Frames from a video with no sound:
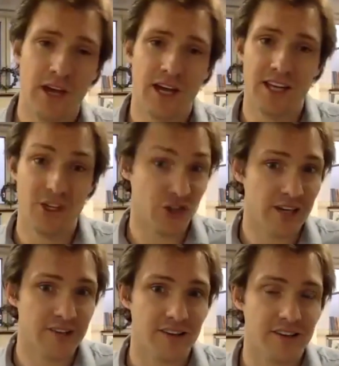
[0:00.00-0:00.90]
in
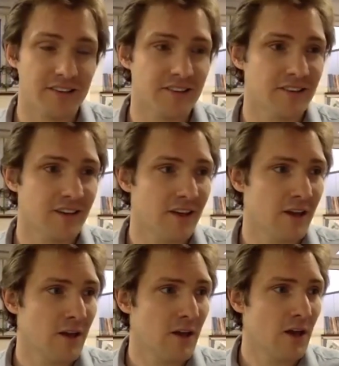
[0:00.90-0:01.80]
Jesus,
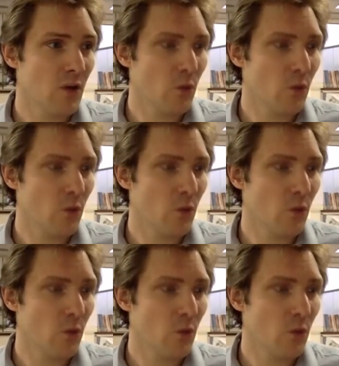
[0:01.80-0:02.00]
well,